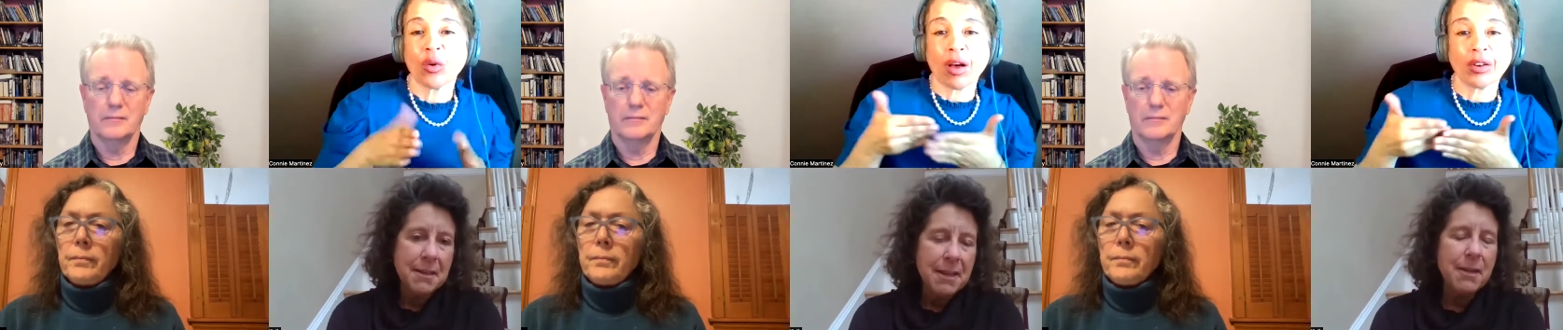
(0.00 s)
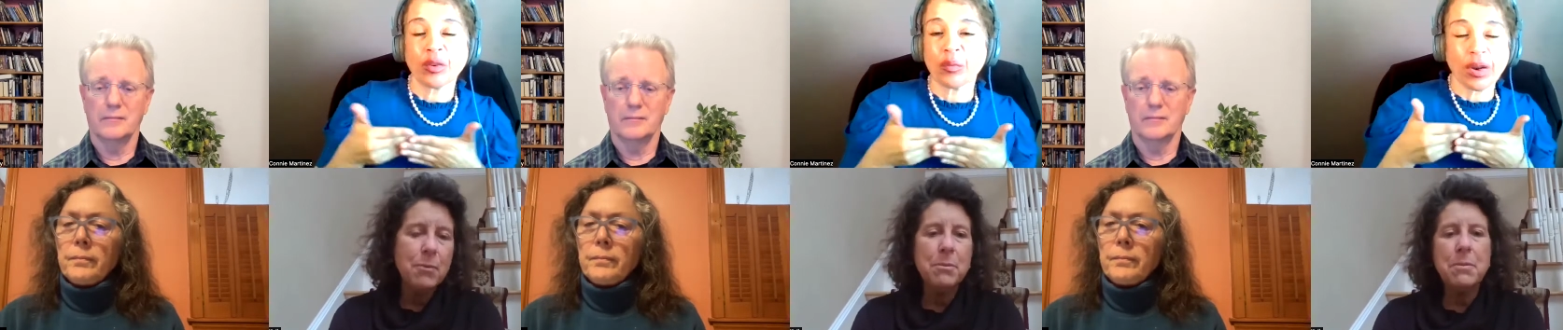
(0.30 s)

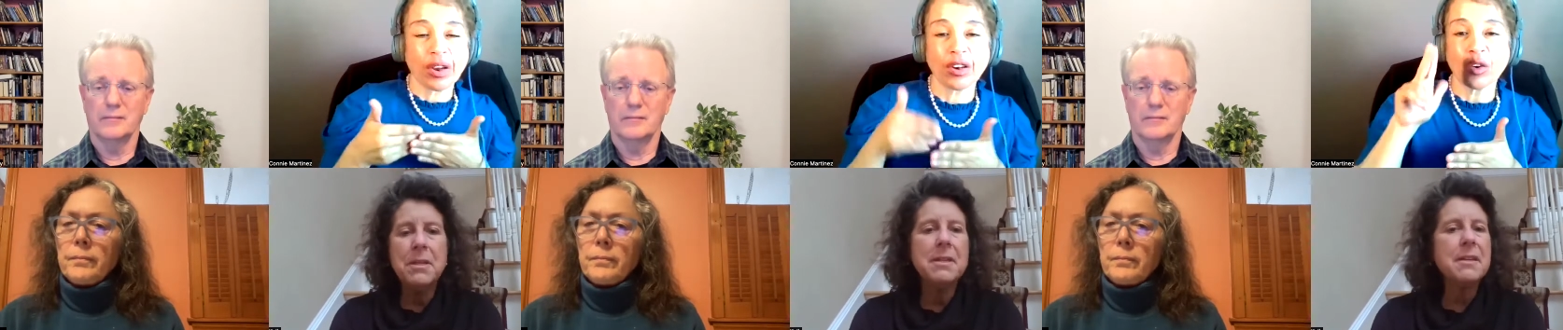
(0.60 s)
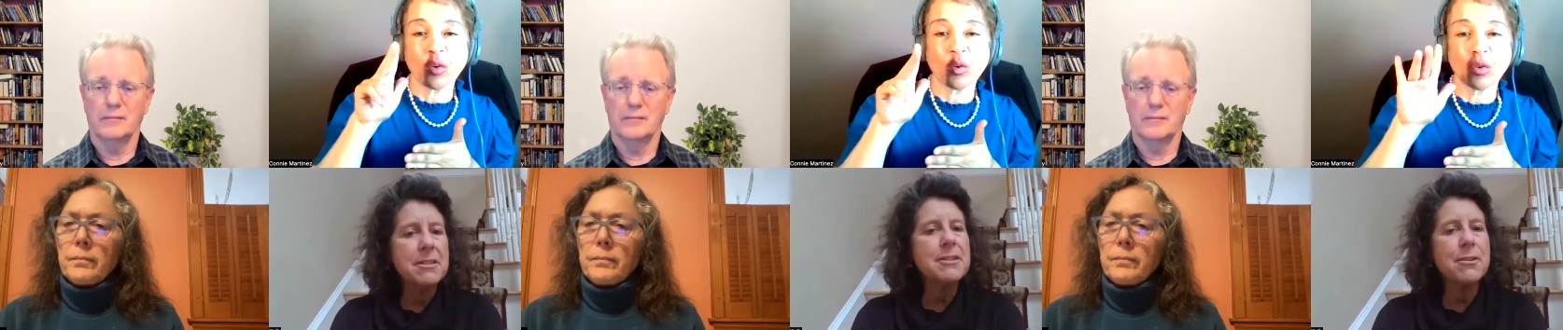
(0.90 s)
Speaker 1: it would be
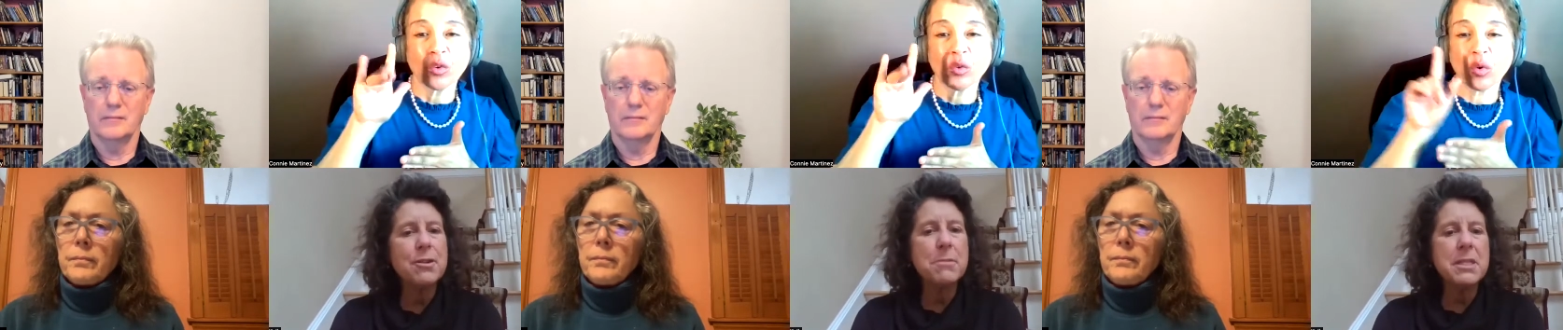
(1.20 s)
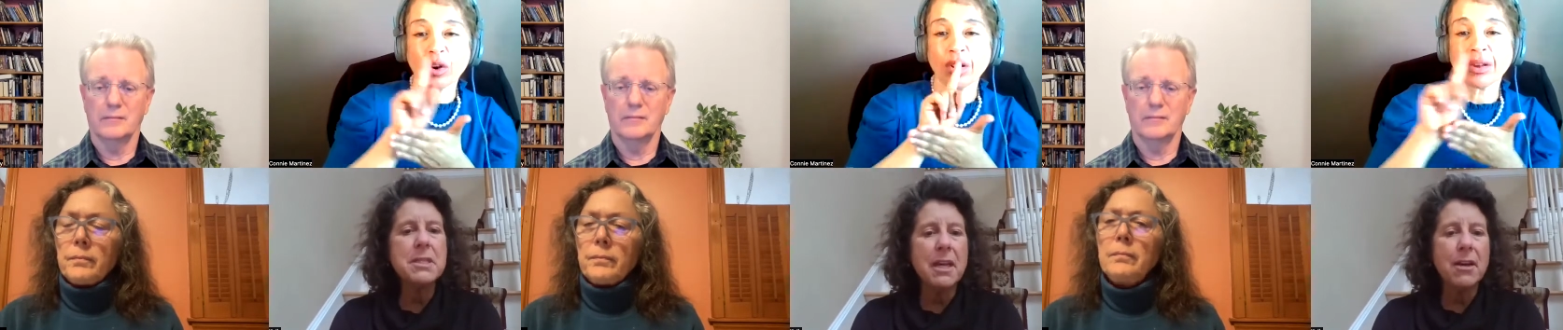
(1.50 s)
considered a
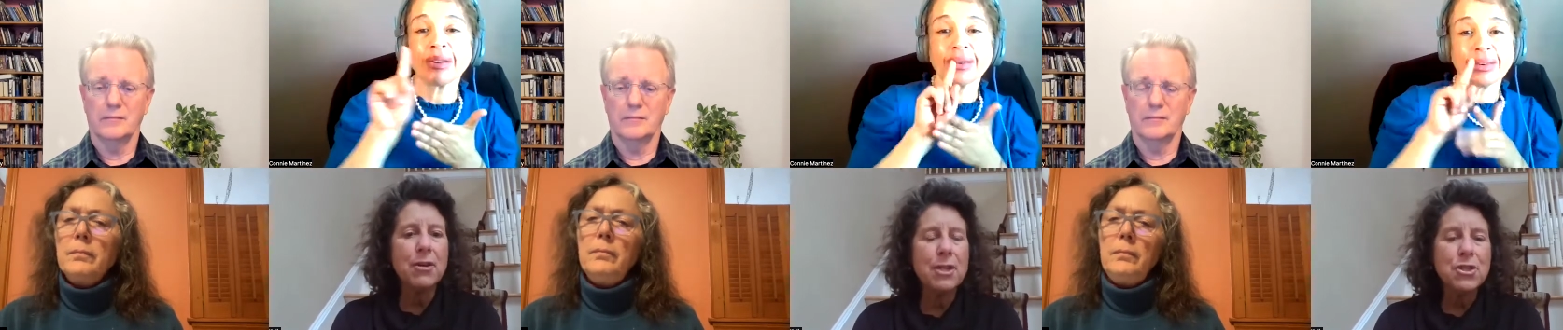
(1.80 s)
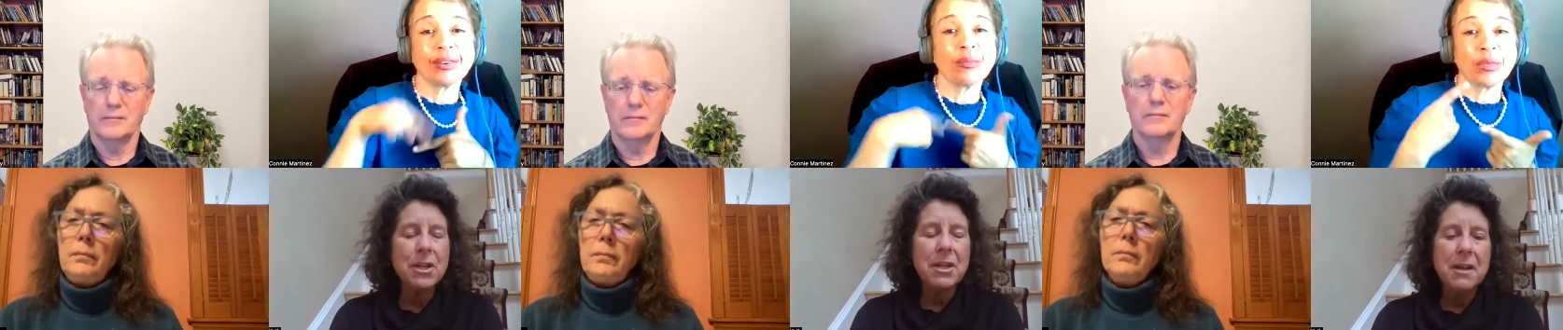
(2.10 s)
miscarriage.
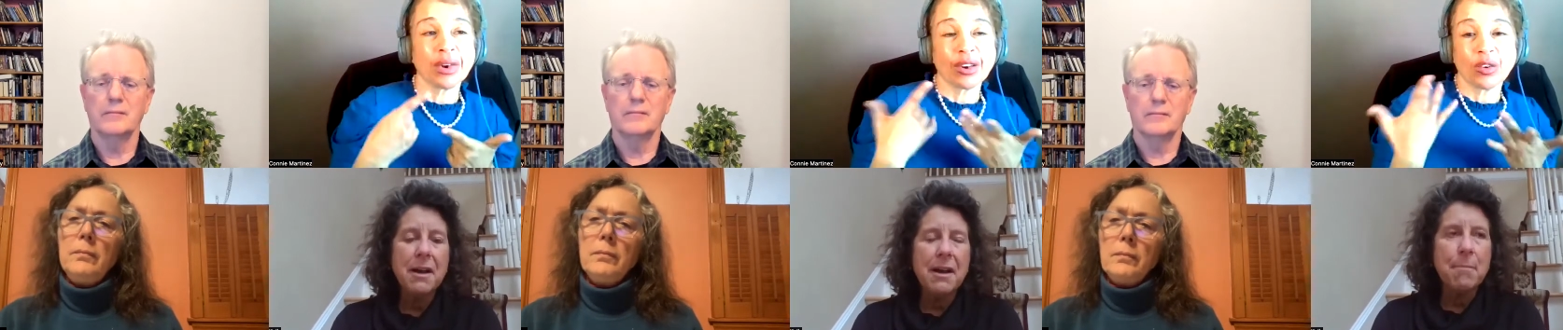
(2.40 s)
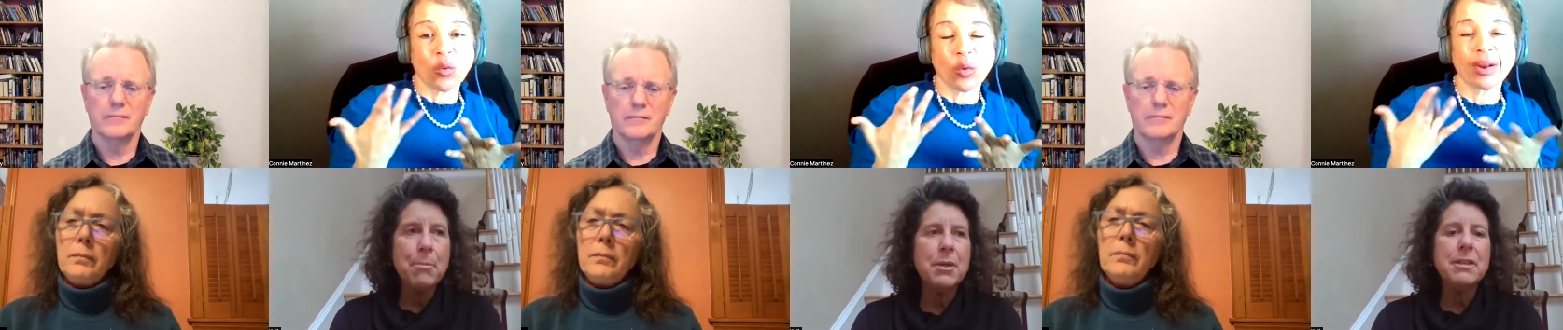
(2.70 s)

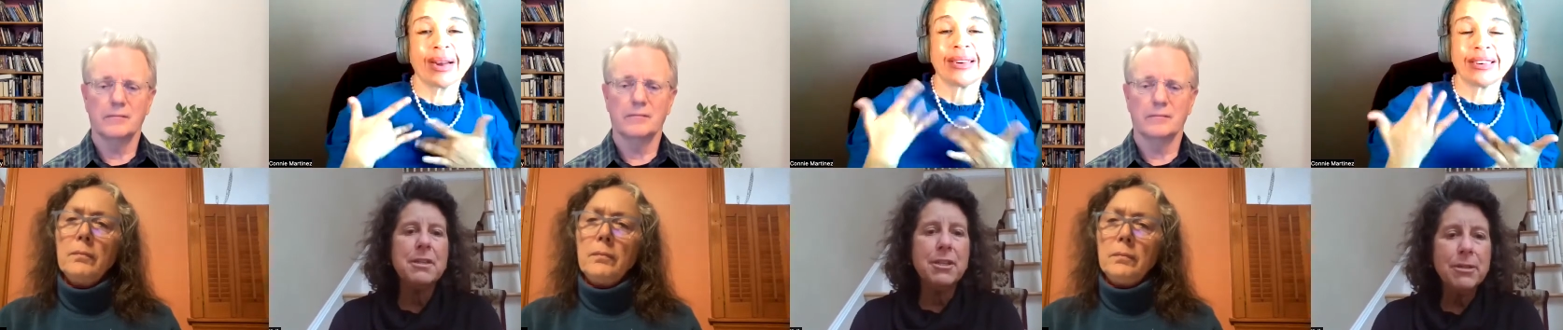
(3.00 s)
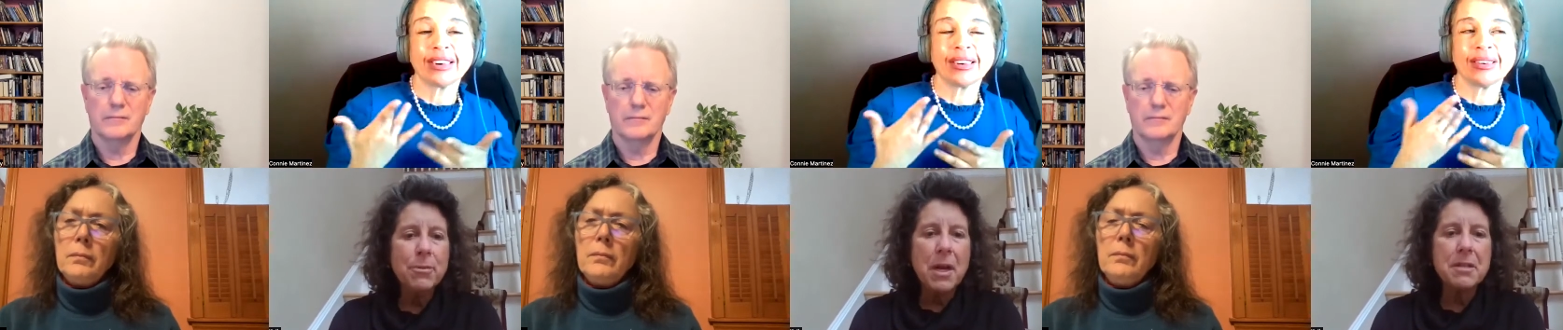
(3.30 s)
Uh, but in the
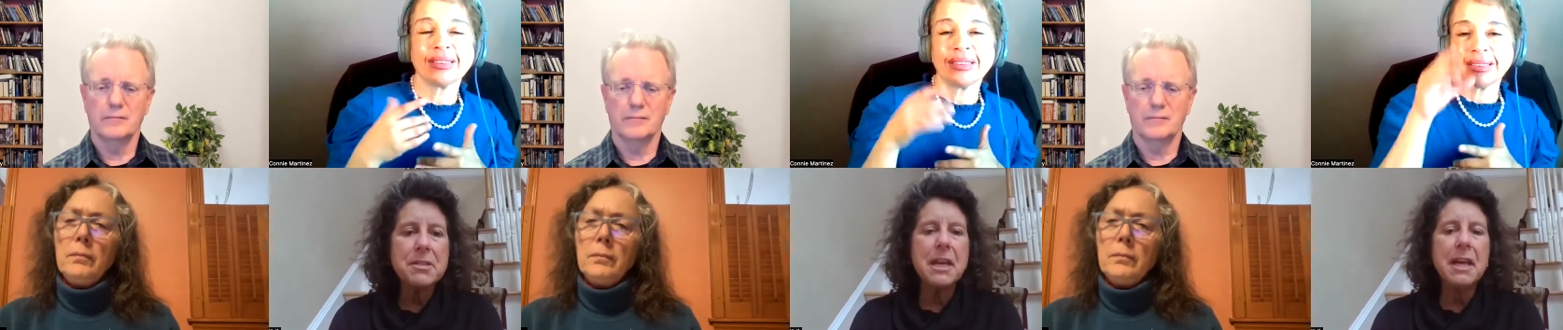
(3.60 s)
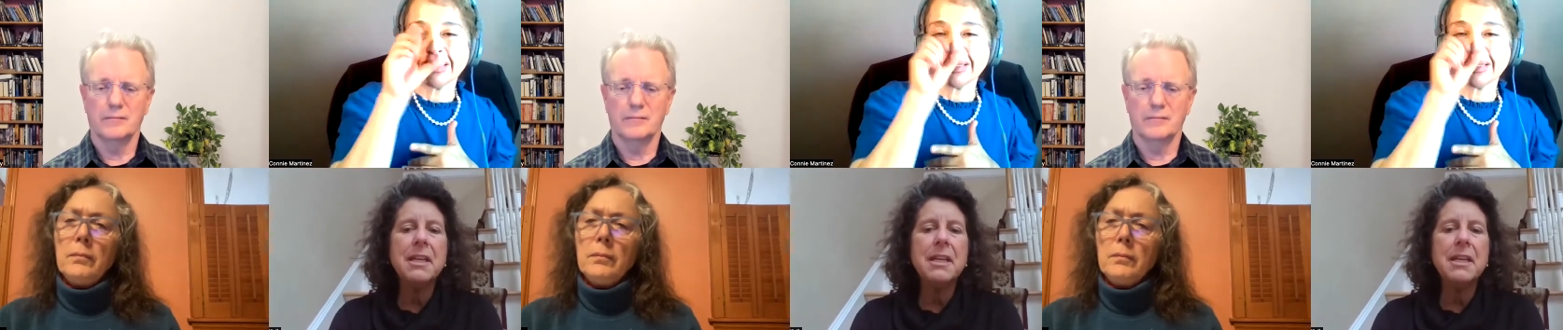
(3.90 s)
US,
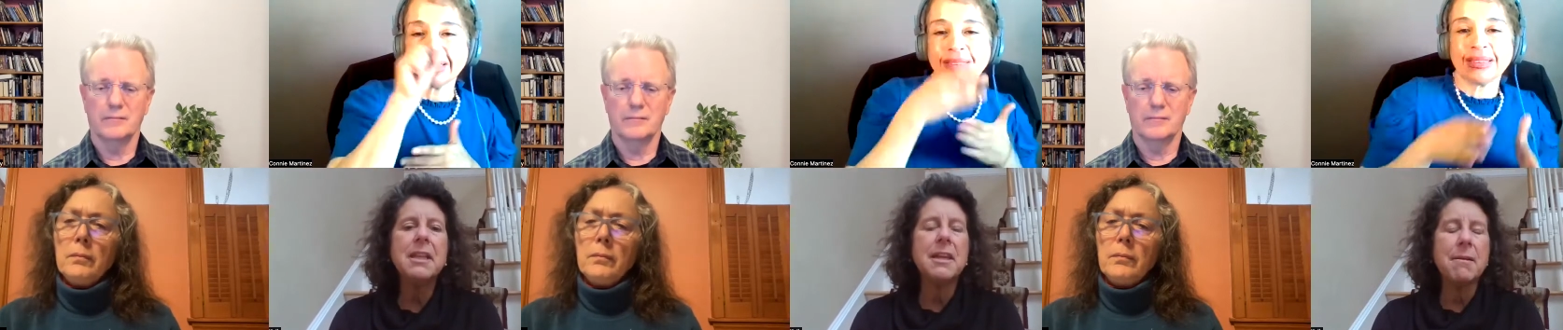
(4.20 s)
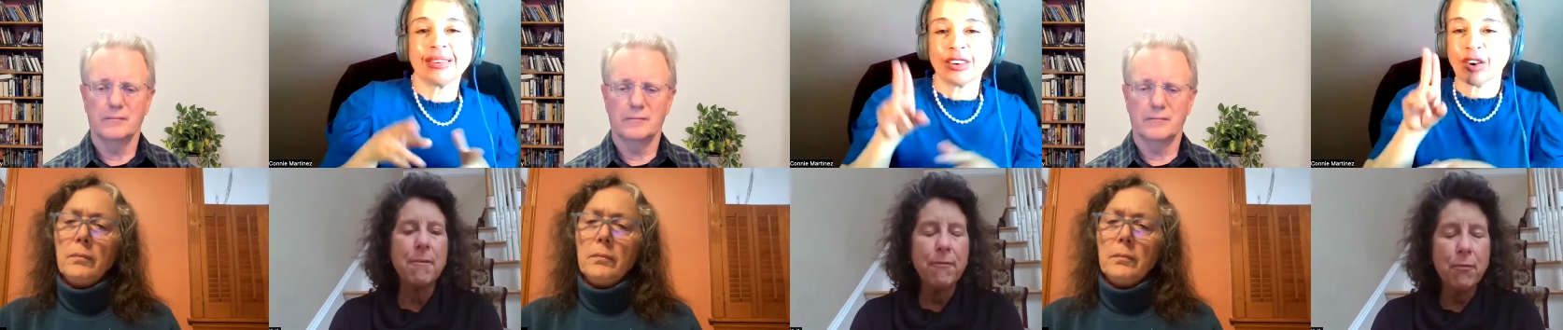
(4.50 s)

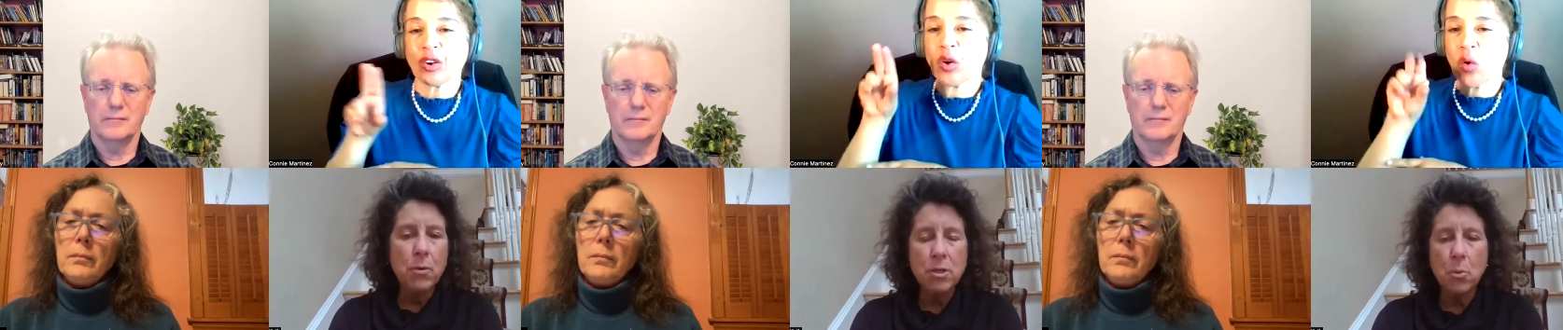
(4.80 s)
anything before